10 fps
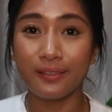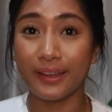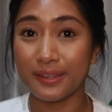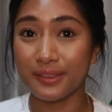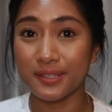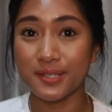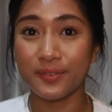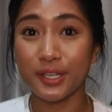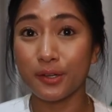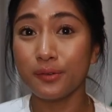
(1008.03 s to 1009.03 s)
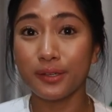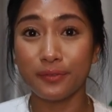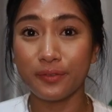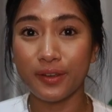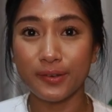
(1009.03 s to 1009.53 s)
Like this video
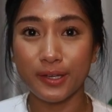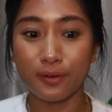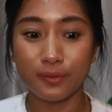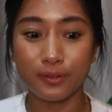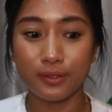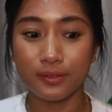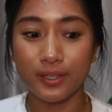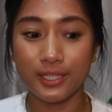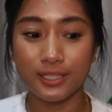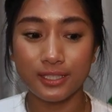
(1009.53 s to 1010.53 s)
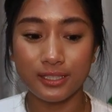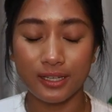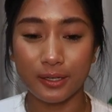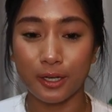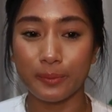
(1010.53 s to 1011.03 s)
if you found it helpful and you liked it,
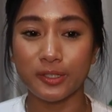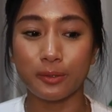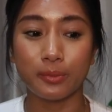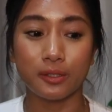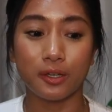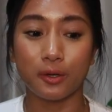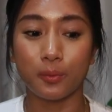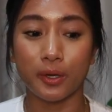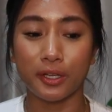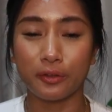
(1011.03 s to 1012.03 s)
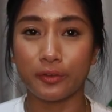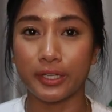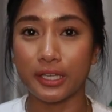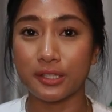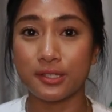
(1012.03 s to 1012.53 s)
and comment down below what
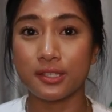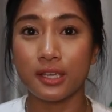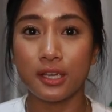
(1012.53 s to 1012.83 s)
ingredients